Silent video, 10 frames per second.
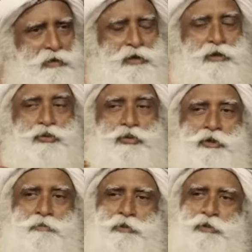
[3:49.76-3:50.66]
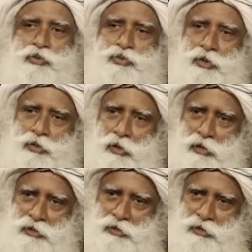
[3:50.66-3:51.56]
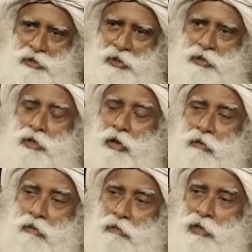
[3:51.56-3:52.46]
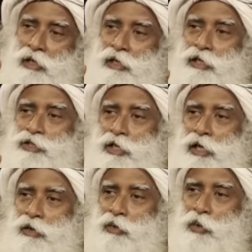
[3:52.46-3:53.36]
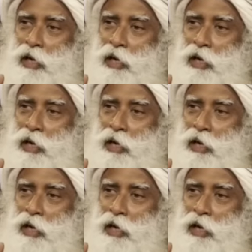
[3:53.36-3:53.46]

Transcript: whether to reproduce or not. The only creature who